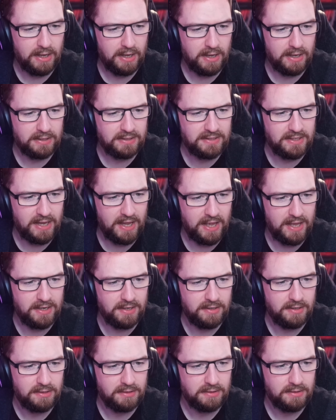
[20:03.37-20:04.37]

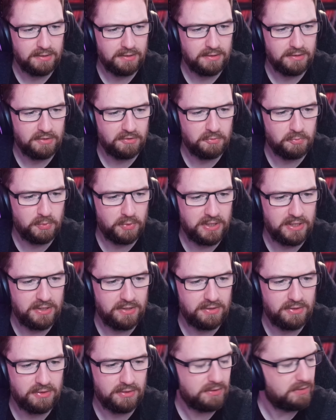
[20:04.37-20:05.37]
Again,
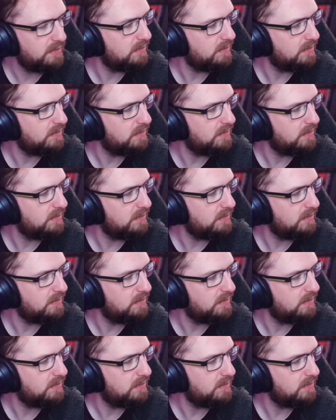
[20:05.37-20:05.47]
with